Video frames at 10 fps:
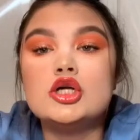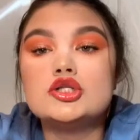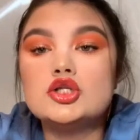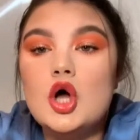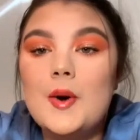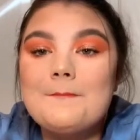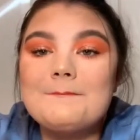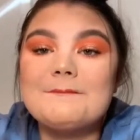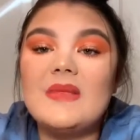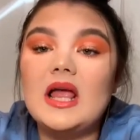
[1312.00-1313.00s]

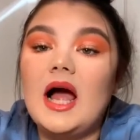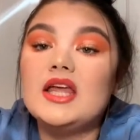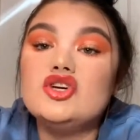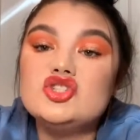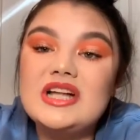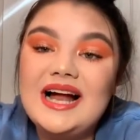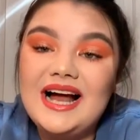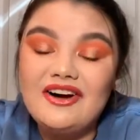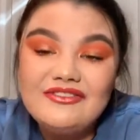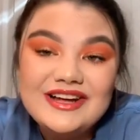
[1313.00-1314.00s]
So I used the
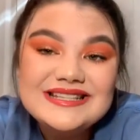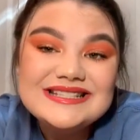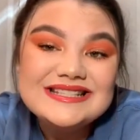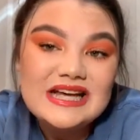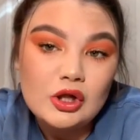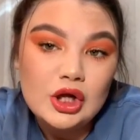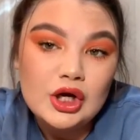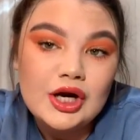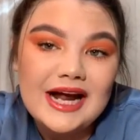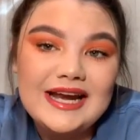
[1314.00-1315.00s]
e.l.f.
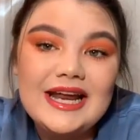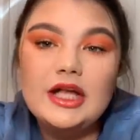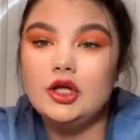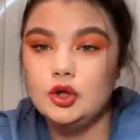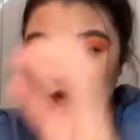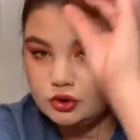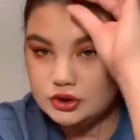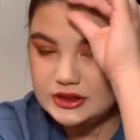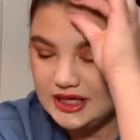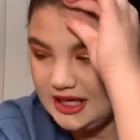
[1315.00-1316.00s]
concealer and I
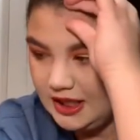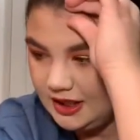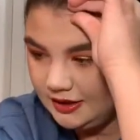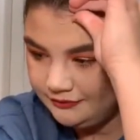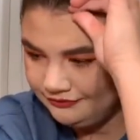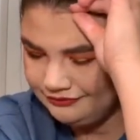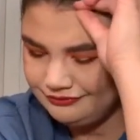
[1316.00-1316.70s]
used a